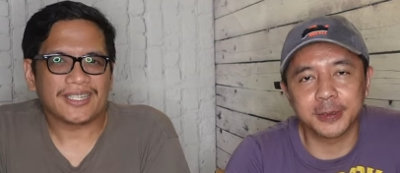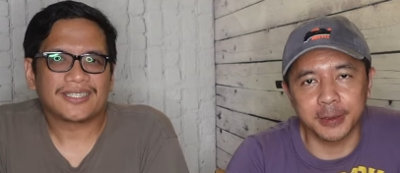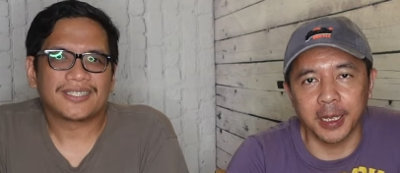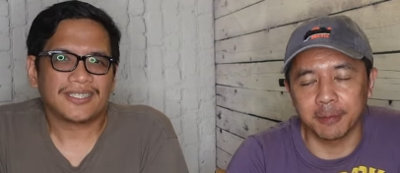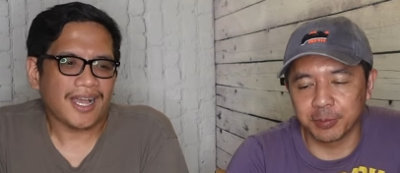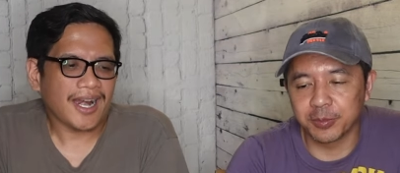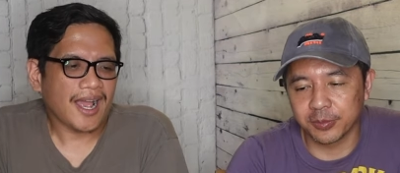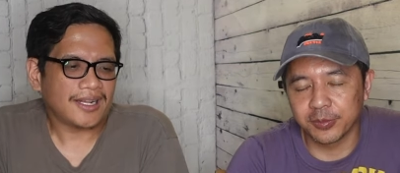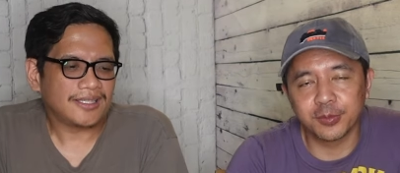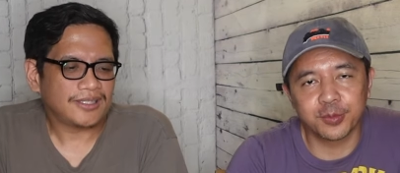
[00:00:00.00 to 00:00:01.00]
Speaker 1: It's yeah. not.
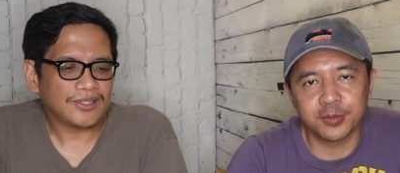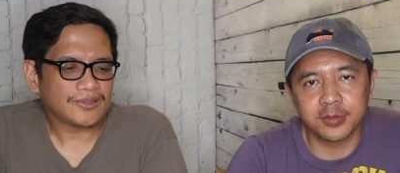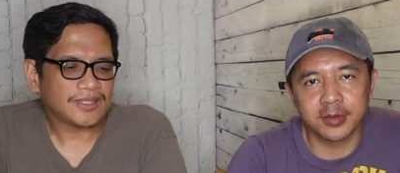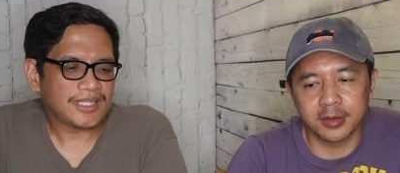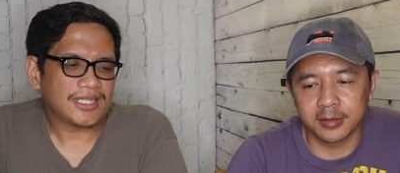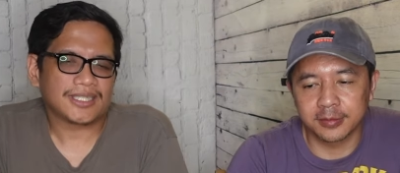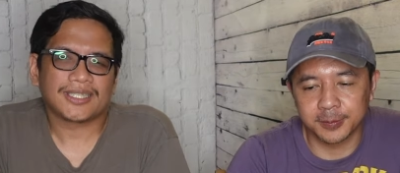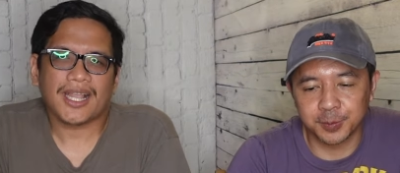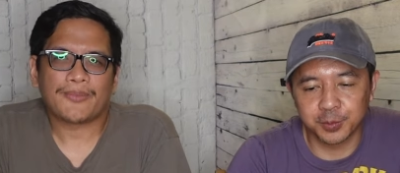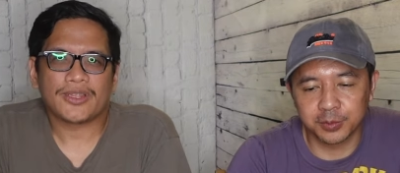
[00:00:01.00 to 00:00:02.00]
Uh, you don't see this
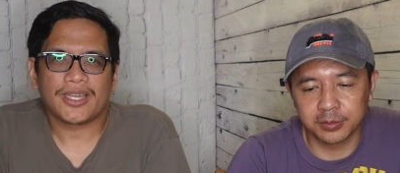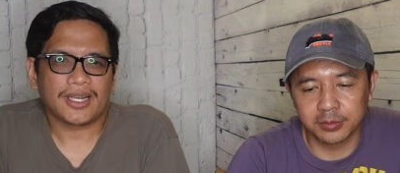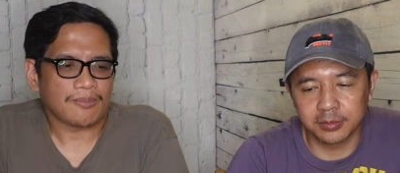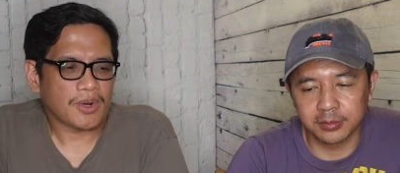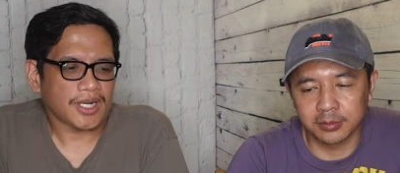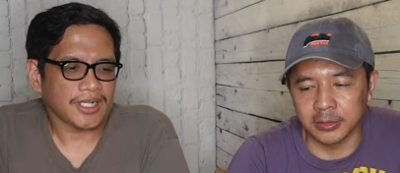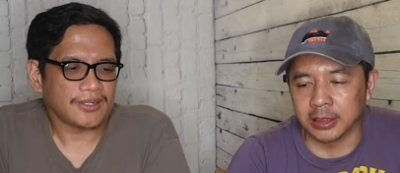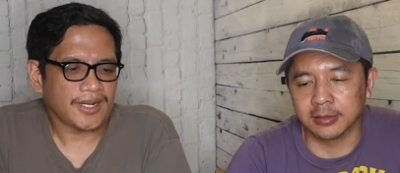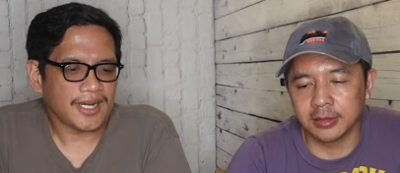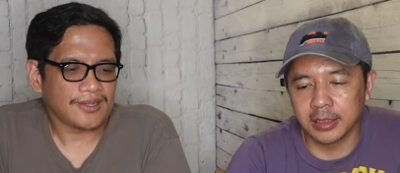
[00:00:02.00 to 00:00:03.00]
type of thing in the market
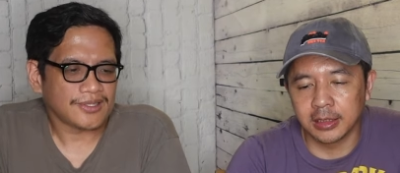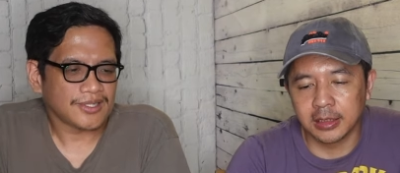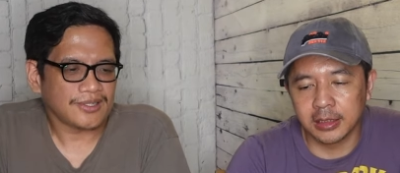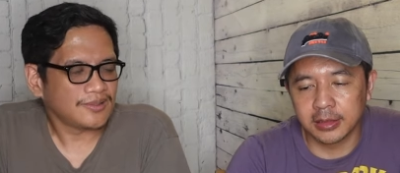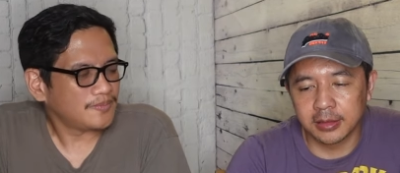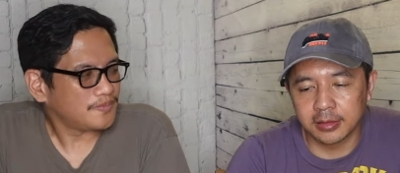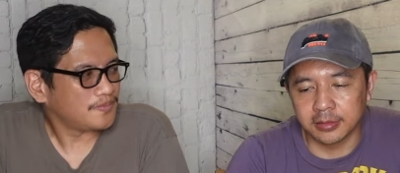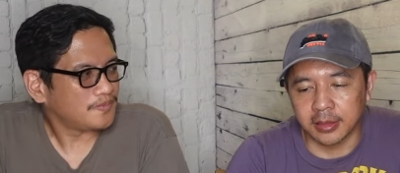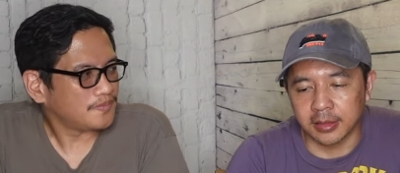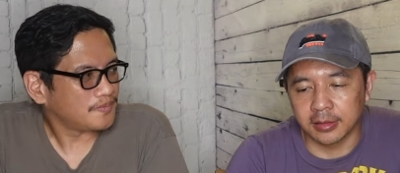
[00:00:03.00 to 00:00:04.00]
no. right now. So.
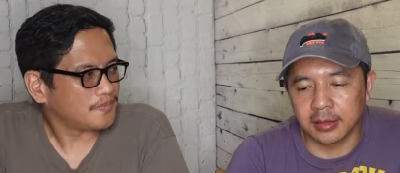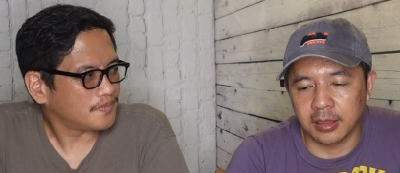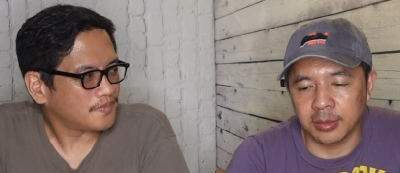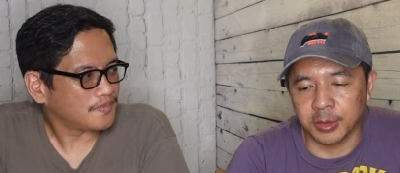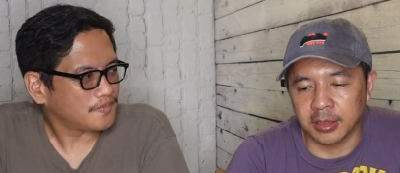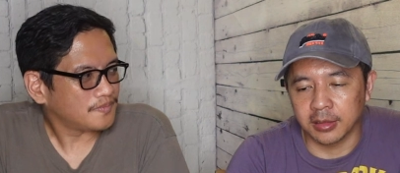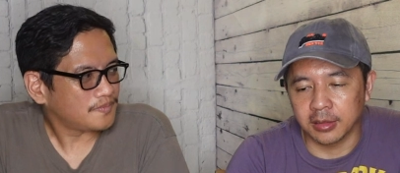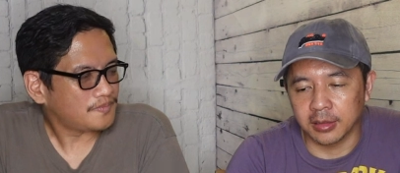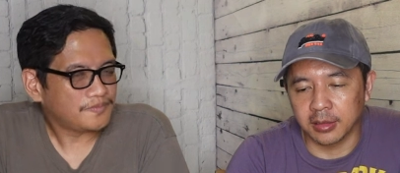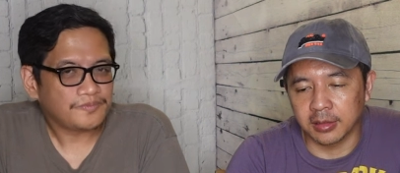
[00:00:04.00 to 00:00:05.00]
Speaker 2: Yeah, I
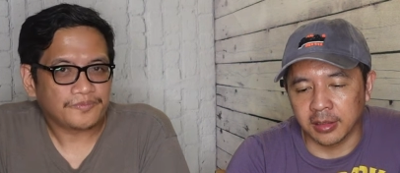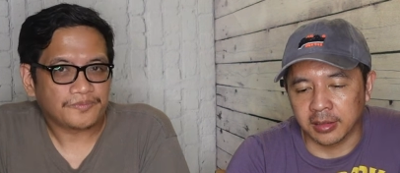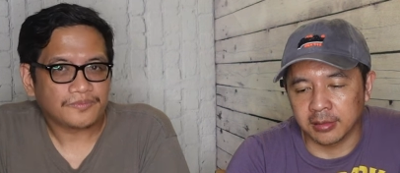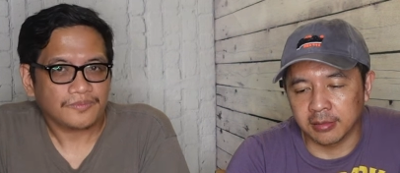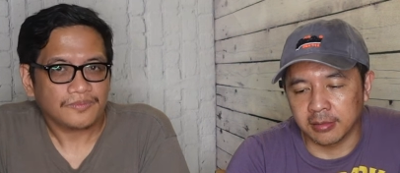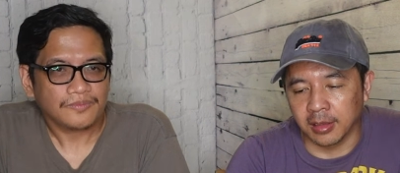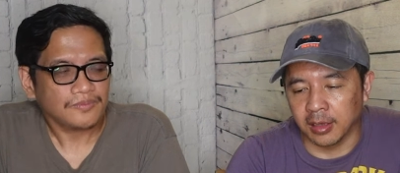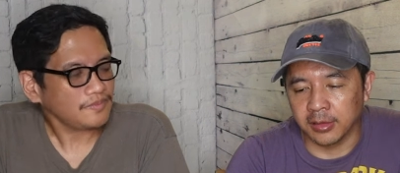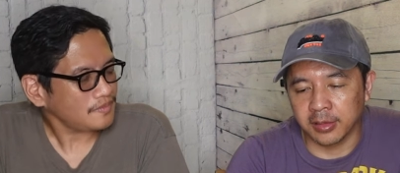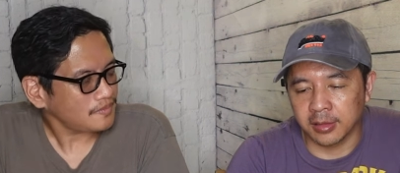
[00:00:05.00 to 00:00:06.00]
mean, like
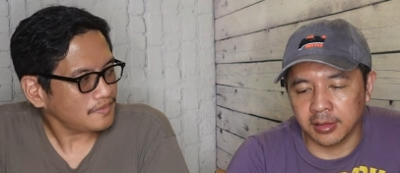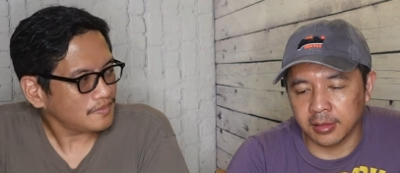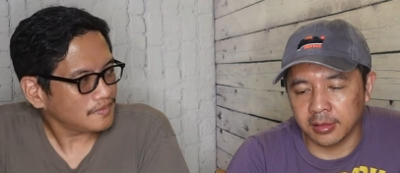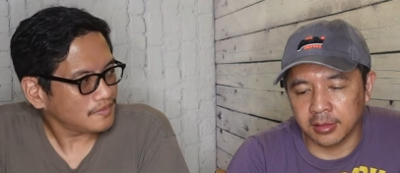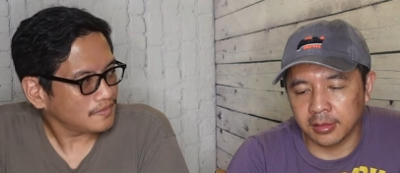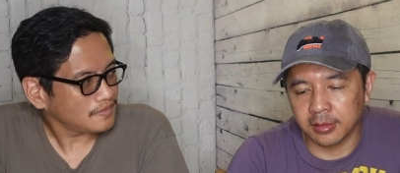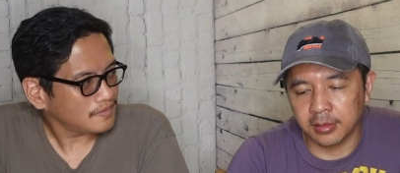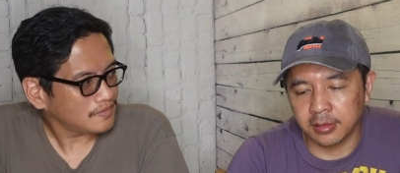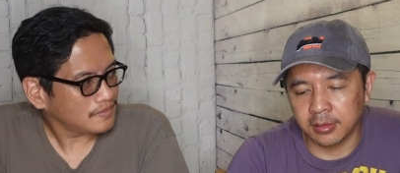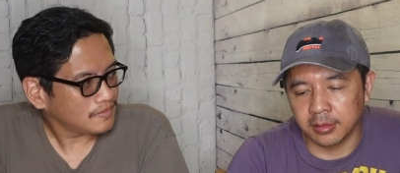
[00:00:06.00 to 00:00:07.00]
the other,
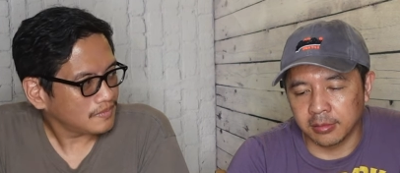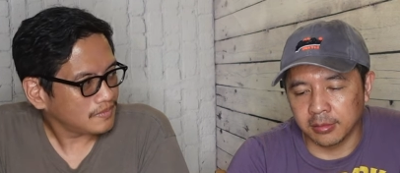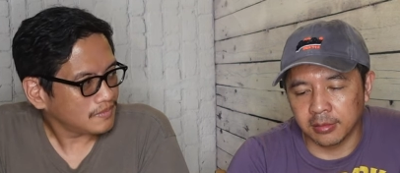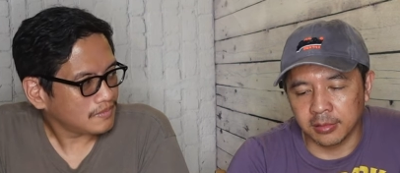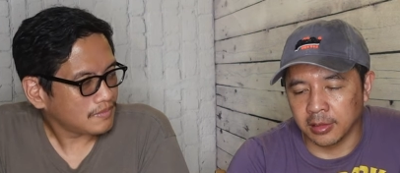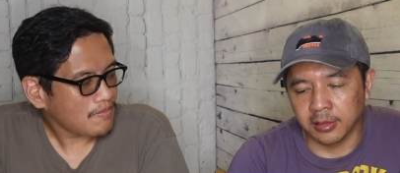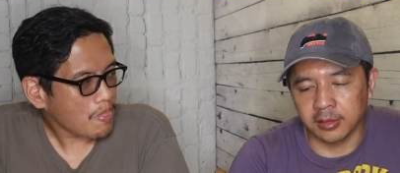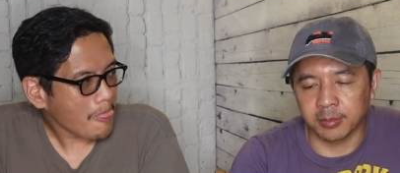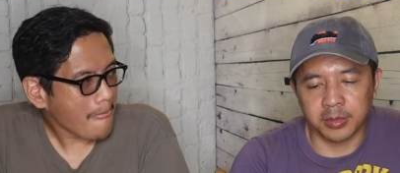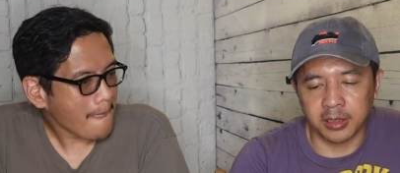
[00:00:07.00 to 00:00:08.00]
the
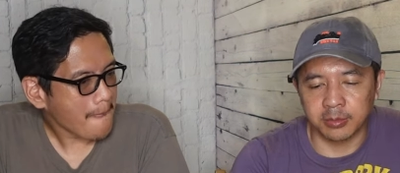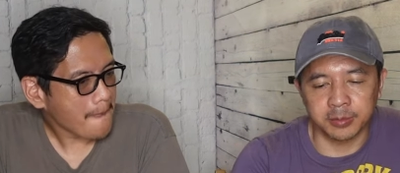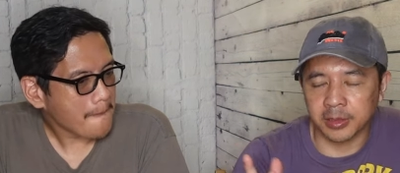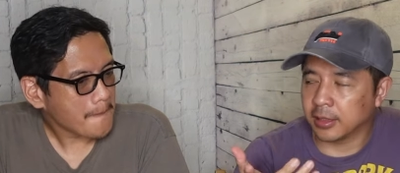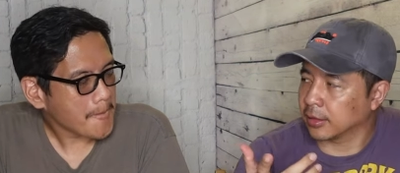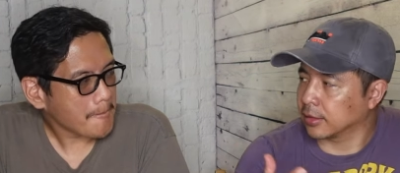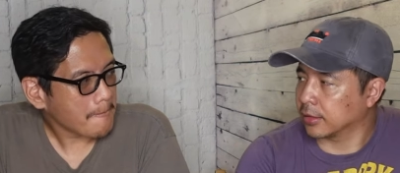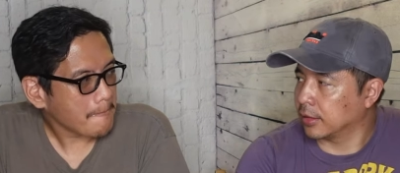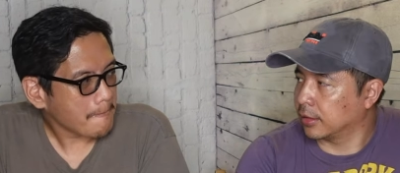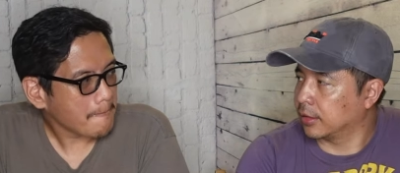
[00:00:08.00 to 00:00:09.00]
other probably product is
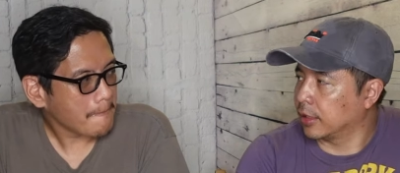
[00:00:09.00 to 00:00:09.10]
the the